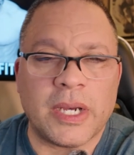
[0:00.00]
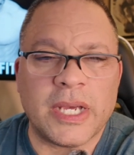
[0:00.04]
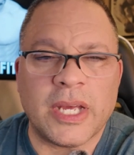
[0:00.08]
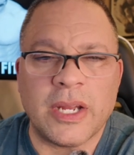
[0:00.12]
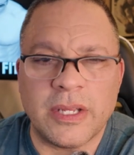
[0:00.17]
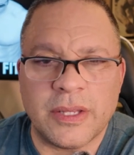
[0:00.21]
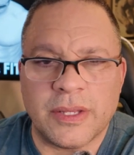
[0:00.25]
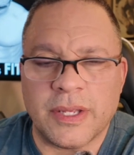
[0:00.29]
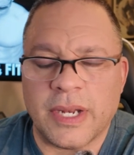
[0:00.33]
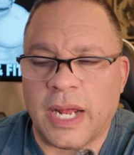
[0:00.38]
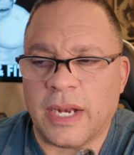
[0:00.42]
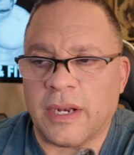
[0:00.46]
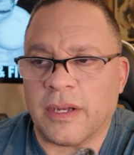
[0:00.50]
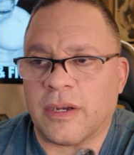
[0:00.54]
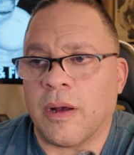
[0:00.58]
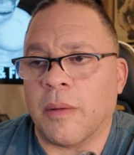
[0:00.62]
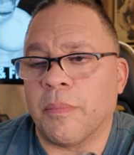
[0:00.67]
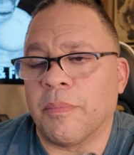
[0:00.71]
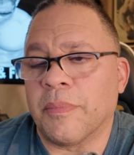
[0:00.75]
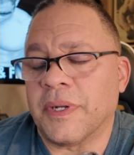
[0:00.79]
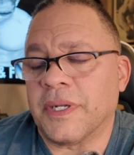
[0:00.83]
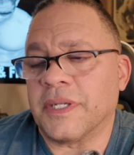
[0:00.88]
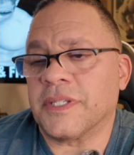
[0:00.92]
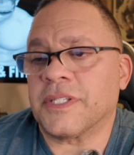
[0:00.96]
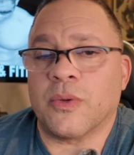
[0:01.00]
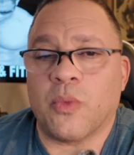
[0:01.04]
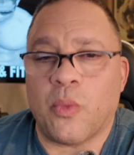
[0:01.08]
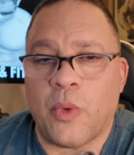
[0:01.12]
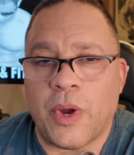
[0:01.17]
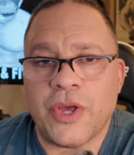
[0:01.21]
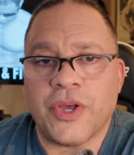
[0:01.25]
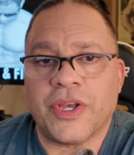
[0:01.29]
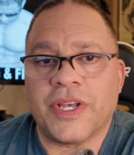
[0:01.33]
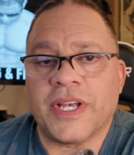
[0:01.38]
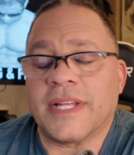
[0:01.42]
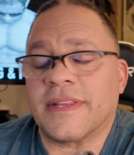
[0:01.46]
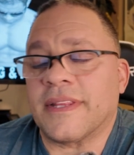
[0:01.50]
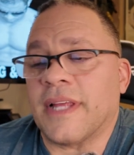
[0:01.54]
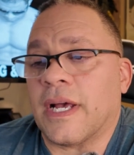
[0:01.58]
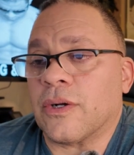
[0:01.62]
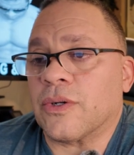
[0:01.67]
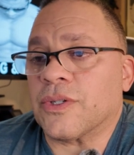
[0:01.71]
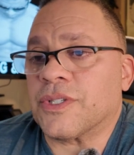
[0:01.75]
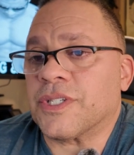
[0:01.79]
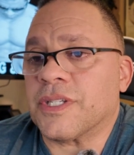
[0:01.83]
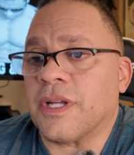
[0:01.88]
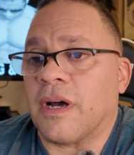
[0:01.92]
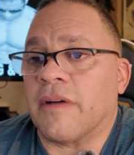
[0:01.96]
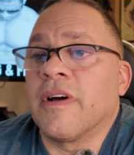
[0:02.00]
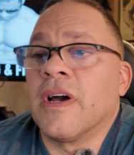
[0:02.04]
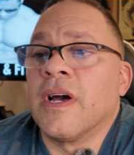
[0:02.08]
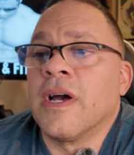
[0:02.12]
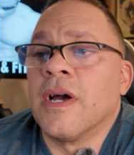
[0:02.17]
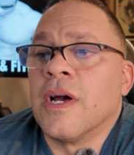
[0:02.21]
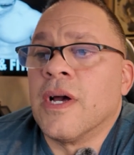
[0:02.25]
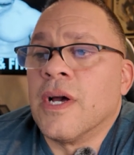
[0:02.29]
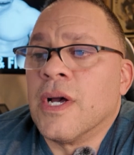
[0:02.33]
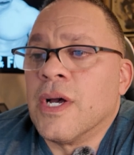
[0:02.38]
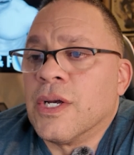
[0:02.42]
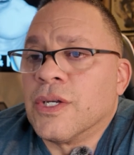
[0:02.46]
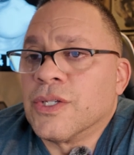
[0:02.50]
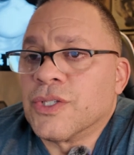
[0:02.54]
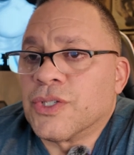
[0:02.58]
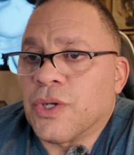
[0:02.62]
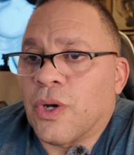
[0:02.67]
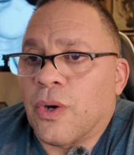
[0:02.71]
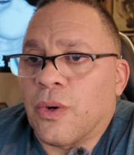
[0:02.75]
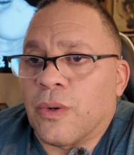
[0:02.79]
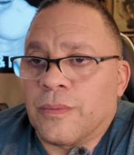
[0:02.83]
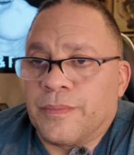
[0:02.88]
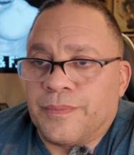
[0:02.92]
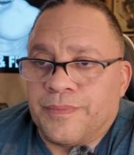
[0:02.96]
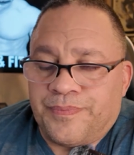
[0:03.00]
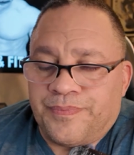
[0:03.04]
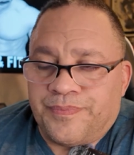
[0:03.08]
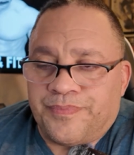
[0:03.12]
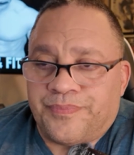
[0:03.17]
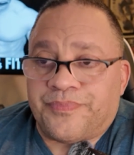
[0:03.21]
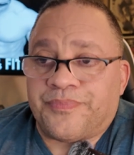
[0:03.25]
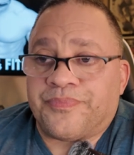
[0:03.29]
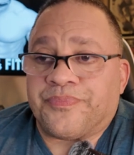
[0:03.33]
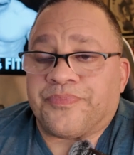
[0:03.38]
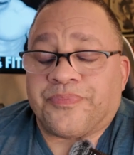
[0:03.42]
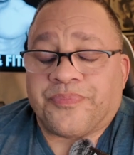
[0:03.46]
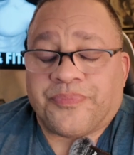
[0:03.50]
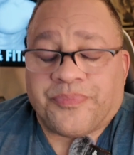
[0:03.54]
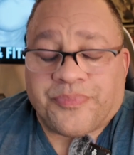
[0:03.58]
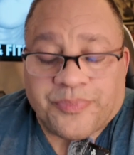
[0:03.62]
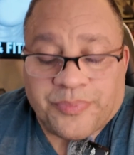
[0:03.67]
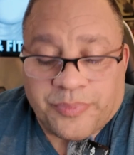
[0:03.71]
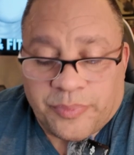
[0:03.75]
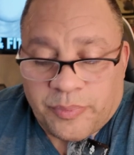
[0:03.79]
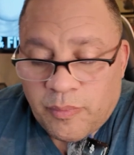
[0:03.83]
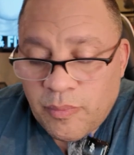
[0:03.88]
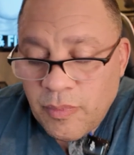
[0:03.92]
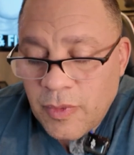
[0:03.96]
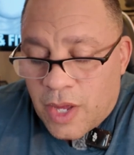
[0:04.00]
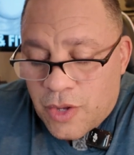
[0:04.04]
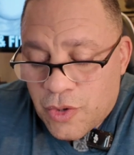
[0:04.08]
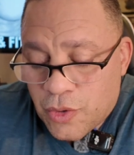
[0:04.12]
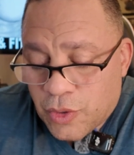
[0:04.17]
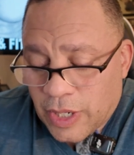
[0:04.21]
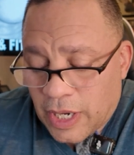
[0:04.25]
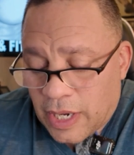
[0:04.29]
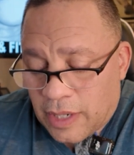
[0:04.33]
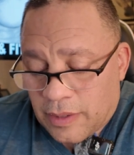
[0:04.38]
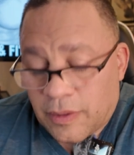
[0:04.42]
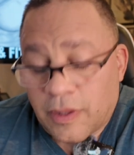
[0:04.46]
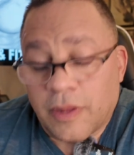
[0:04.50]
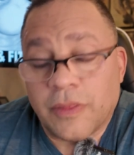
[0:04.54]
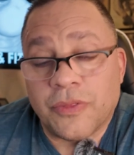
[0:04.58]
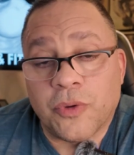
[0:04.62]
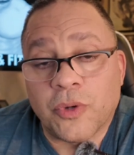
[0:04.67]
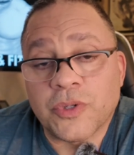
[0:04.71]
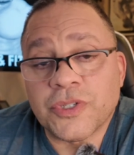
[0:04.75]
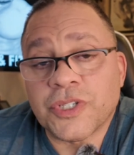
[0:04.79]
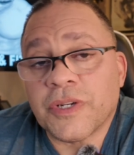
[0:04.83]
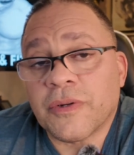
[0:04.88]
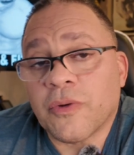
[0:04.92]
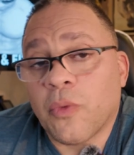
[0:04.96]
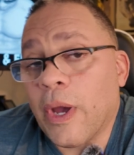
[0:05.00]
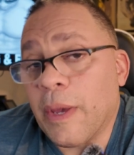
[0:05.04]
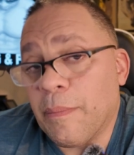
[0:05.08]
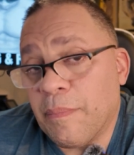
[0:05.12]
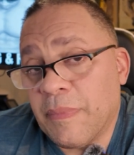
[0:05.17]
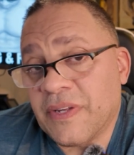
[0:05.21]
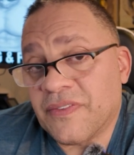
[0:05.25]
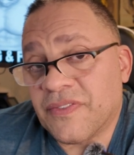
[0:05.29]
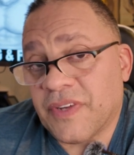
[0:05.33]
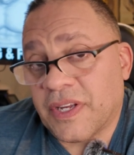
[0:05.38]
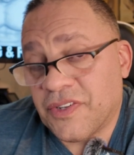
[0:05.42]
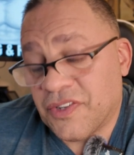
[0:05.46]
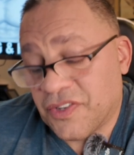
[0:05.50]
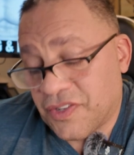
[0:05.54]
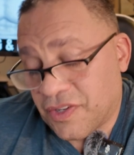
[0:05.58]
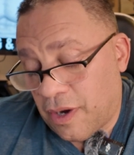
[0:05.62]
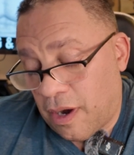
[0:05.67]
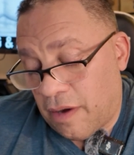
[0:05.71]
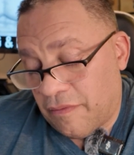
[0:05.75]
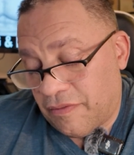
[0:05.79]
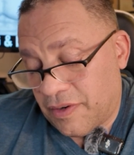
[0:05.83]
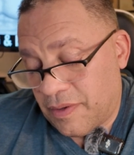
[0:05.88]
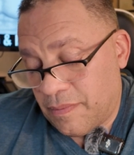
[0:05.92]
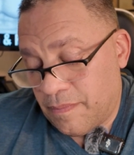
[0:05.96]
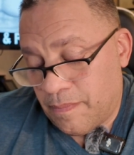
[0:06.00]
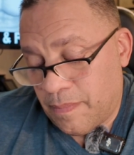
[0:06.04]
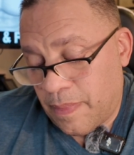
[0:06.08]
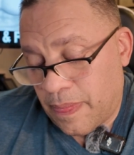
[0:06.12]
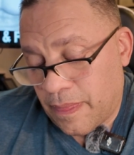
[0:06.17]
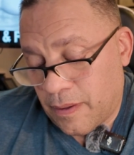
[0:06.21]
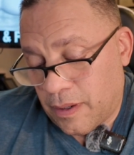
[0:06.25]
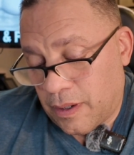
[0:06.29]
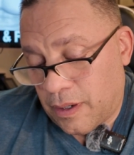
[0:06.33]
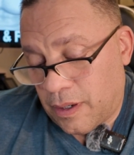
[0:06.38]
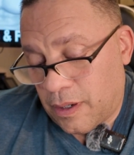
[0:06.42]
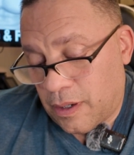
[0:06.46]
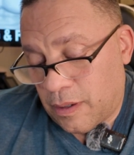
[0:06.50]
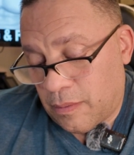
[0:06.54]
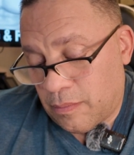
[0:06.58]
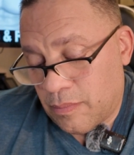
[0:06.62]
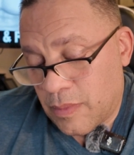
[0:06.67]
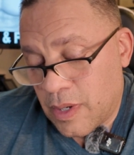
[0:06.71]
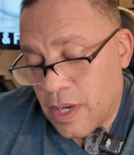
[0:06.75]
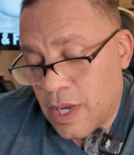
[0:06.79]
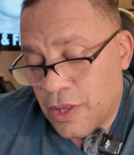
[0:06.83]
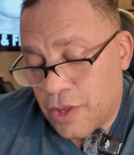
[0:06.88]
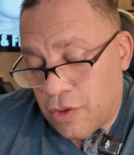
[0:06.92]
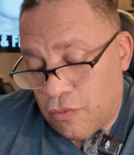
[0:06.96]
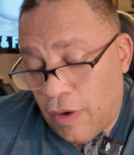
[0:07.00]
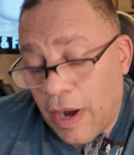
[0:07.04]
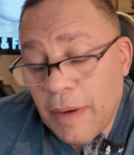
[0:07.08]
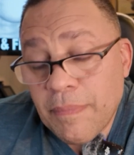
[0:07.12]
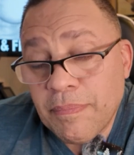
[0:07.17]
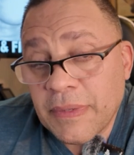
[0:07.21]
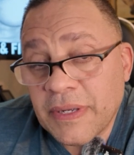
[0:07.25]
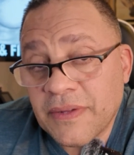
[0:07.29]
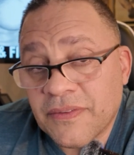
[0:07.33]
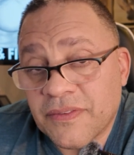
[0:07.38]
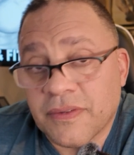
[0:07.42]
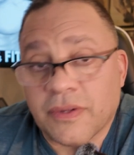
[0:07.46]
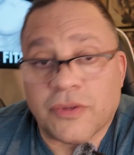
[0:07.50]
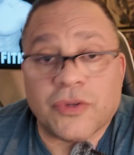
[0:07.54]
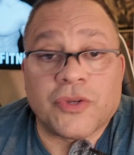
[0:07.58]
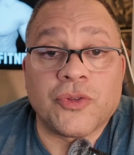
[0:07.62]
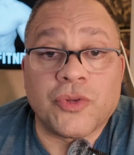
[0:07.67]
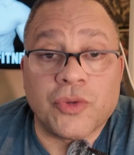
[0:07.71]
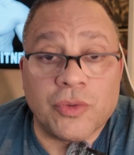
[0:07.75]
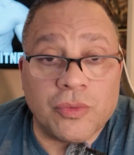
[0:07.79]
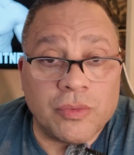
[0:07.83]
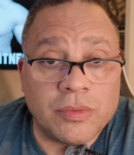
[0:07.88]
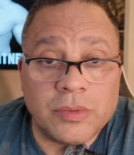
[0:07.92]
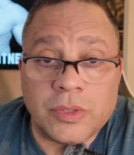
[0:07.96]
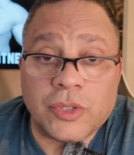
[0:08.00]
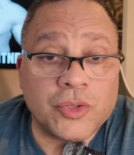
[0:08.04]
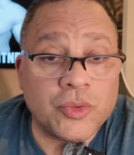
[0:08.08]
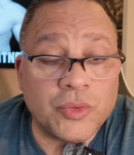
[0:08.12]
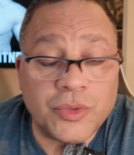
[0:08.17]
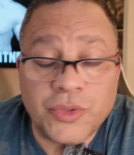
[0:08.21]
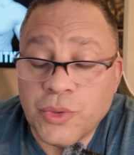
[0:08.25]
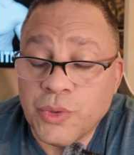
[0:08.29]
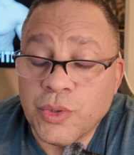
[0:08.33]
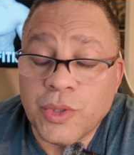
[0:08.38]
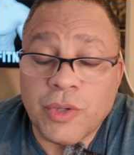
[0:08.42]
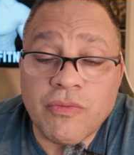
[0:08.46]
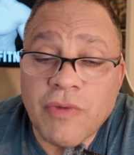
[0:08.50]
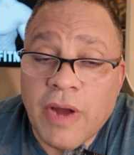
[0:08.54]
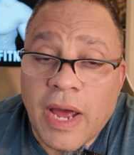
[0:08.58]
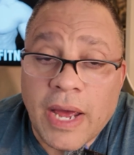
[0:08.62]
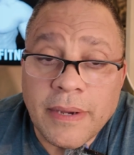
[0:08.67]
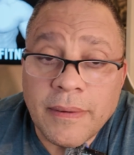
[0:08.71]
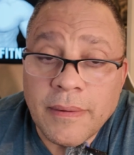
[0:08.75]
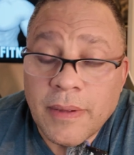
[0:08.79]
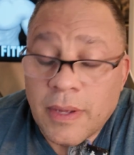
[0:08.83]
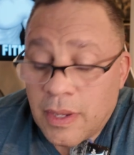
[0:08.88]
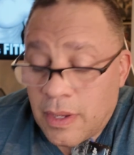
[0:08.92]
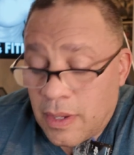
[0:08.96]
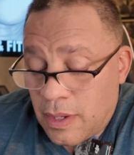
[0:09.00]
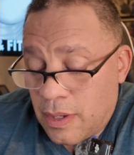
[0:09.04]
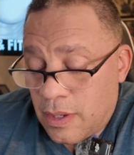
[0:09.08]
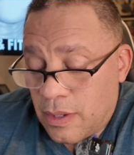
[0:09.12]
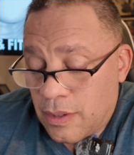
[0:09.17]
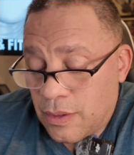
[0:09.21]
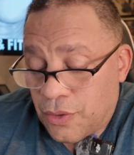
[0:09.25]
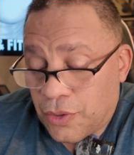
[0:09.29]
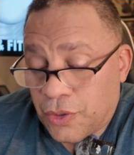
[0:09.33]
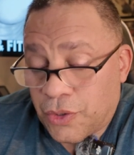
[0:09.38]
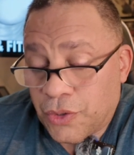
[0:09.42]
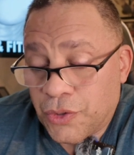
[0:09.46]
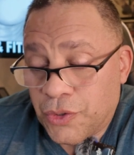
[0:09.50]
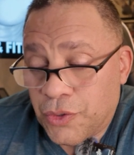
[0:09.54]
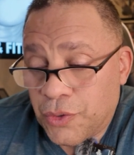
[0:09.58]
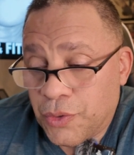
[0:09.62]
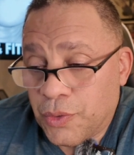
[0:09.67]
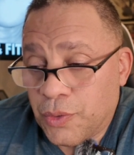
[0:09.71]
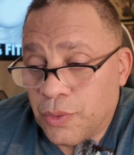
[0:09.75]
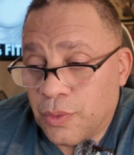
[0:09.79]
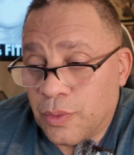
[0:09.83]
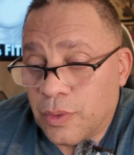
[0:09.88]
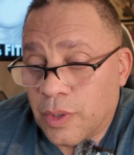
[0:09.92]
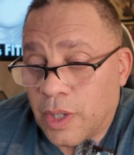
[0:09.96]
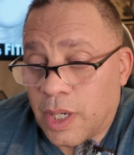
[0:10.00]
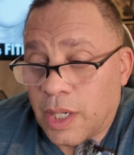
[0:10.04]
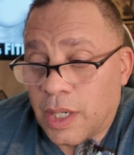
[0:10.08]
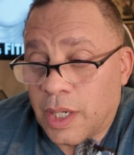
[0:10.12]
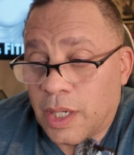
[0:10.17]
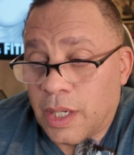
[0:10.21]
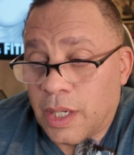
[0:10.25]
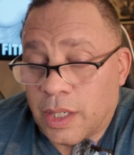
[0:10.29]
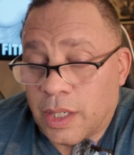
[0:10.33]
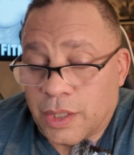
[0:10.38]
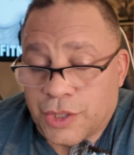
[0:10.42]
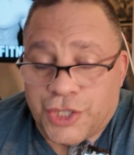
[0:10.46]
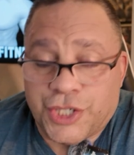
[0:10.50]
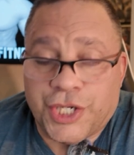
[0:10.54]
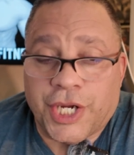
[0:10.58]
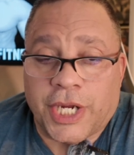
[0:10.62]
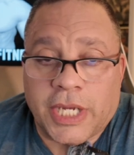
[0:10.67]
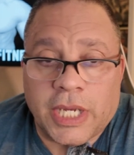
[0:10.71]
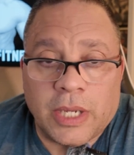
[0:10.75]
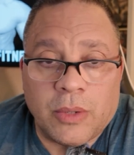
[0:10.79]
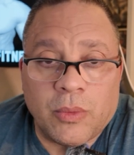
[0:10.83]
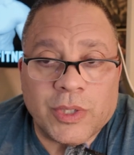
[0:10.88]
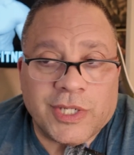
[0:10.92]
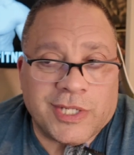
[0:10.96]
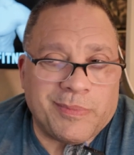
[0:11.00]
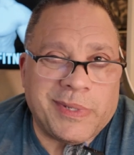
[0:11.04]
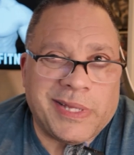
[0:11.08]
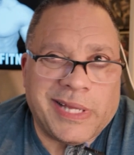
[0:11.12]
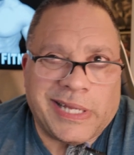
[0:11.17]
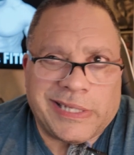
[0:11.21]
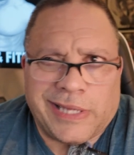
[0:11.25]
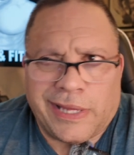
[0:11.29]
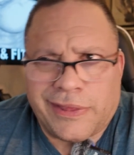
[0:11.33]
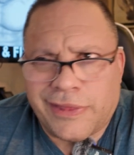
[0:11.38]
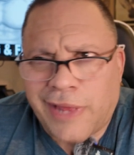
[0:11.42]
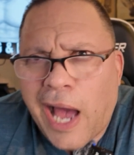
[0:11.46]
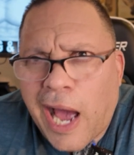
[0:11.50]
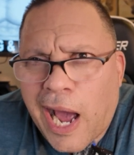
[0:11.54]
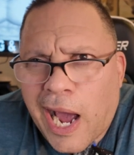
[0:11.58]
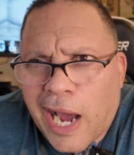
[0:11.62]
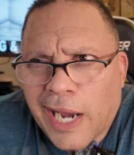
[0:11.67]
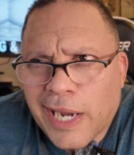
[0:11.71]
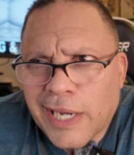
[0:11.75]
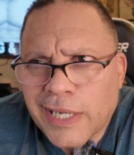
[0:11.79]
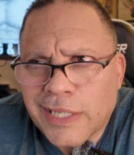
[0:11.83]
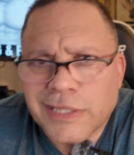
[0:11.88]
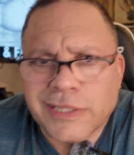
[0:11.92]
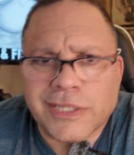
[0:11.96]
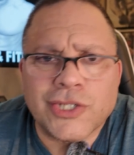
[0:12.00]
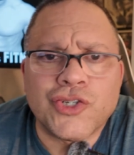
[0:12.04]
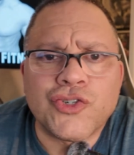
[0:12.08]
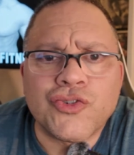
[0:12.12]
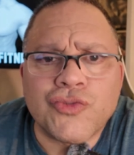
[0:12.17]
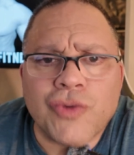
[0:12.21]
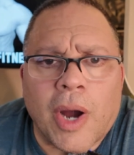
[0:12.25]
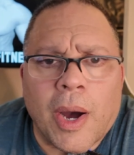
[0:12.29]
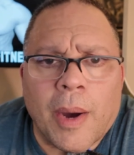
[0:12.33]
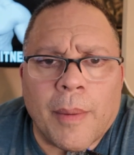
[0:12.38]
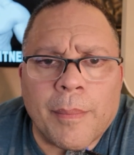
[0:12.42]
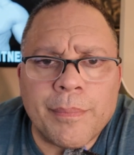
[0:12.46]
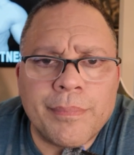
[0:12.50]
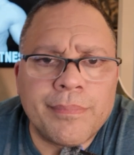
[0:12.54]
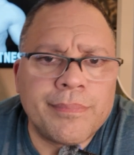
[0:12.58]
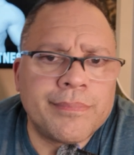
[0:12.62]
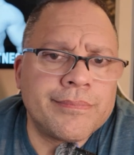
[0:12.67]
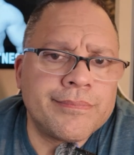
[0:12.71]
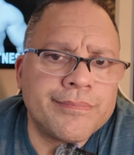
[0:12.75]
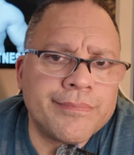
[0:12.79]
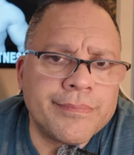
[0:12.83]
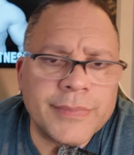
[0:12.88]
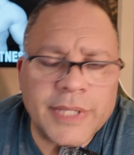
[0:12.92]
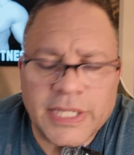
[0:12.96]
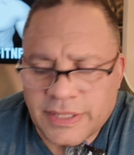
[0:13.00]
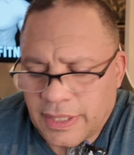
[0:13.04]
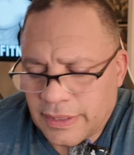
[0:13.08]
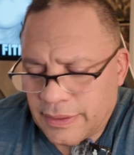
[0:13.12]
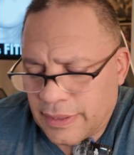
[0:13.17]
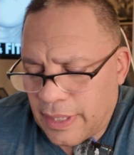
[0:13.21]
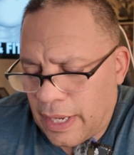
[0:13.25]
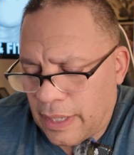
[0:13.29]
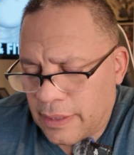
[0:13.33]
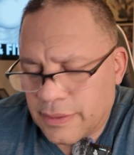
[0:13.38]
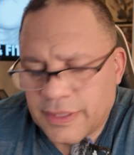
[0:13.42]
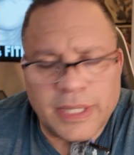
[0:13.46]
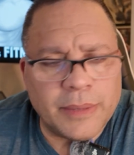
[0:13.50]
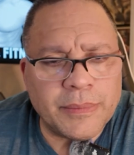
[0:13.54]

I'll get into that in a couple minutes and where you can get that good stuff. So those are the white meats I just covered. The red meats, you can do tuna red, you can do chicken, which would be like the thighs, the drum, things like that.